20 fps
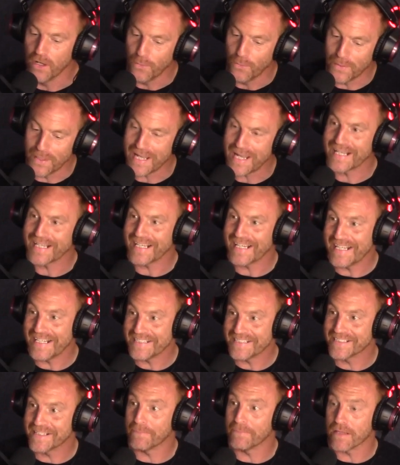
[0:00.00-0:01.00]
We had guys. Yeah,
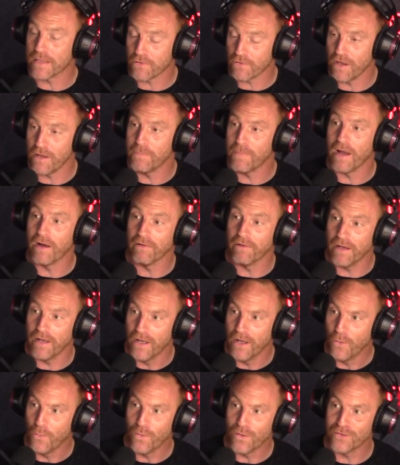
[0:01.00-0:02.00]
because all the Strat
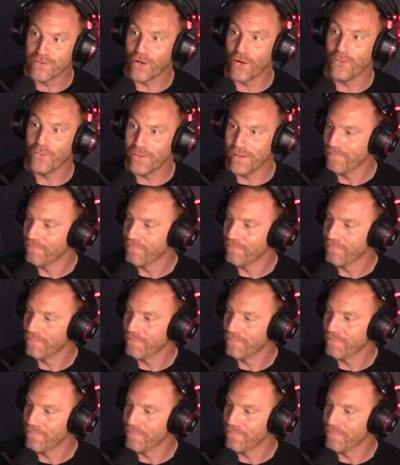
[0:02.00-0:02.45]
eighty was away.